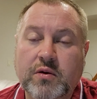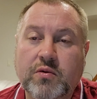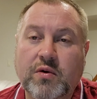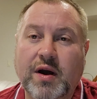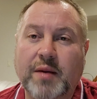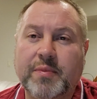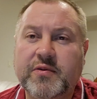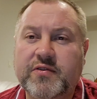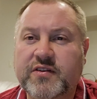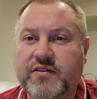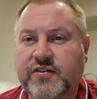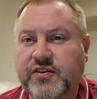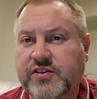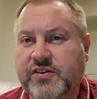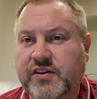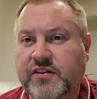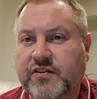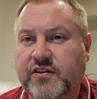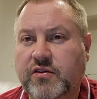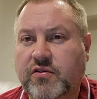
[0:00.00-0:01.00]
what happens if you
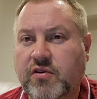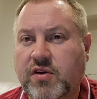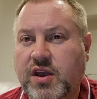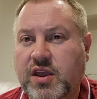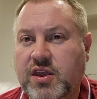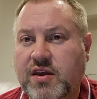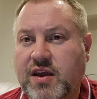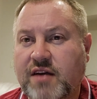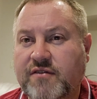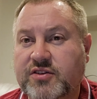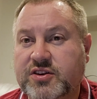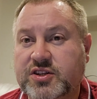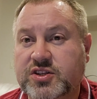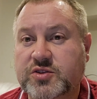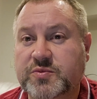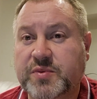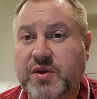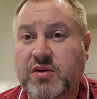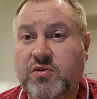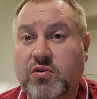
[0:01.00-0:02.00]
disagree and you have a
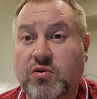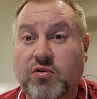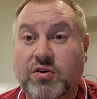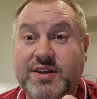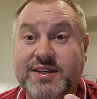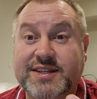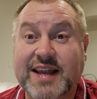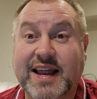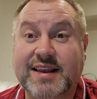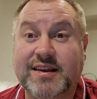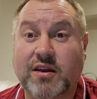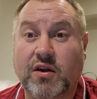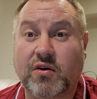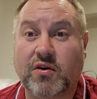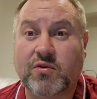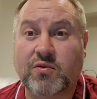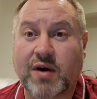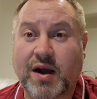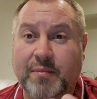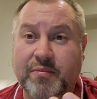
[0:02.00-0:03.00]
dispute or a
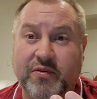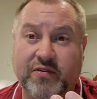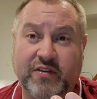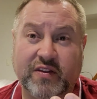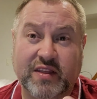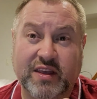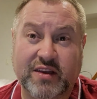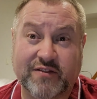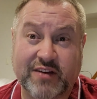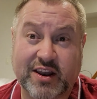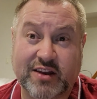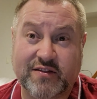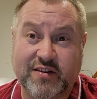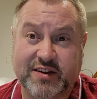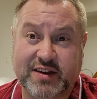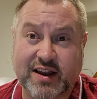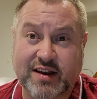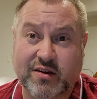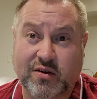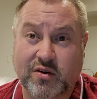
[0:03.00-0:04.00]
deadlock, what happens in the event of a
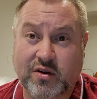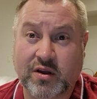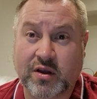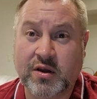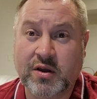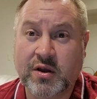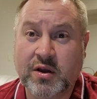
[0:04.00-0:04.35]
deadlock,